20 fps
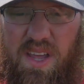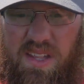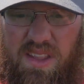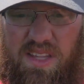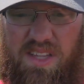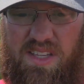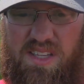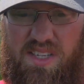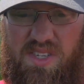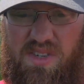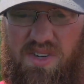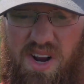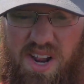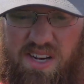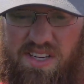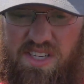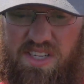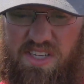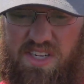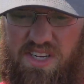in this
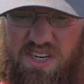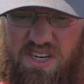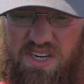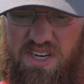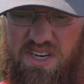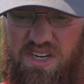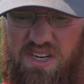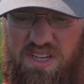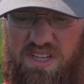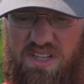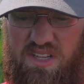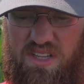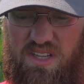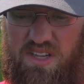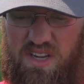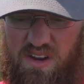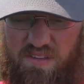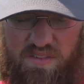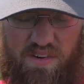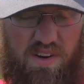stretch
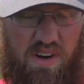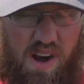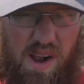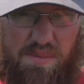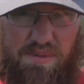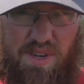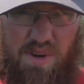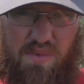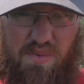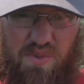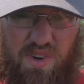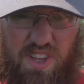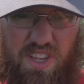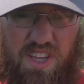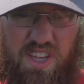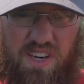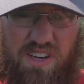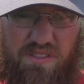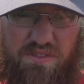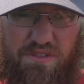the cover crops are
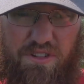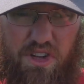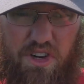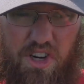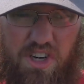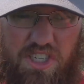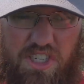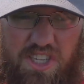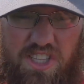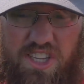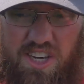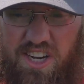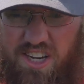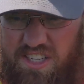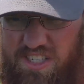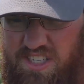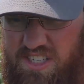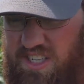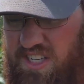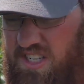really going to flourish in the
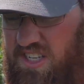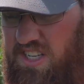next